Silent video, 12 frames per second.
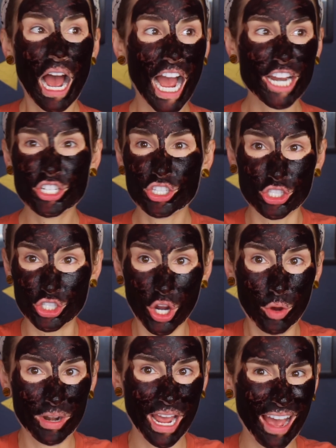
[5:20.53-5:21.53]
I just
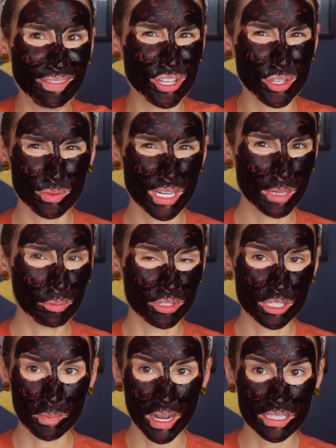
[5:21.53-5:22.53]
don't have a unique
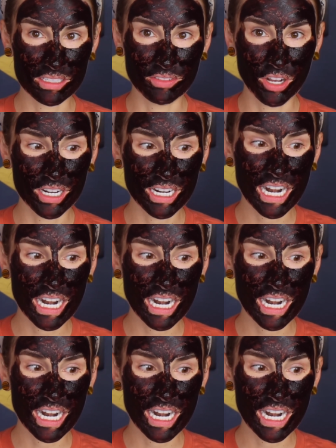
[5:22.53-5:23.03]
perspective on it.